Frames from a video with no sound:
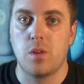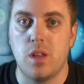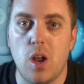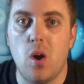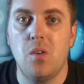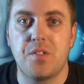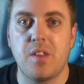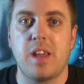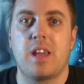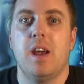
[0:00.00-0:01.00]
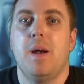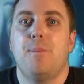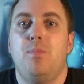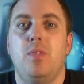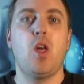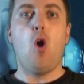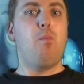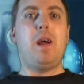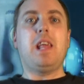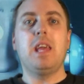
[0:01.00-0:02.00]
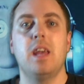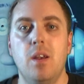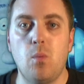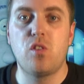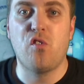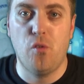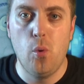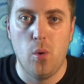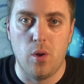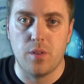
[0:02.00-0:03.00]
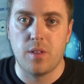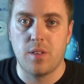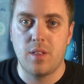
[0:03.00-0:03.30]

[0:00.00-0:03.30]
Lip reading: You know? It's like, nobody was fooled.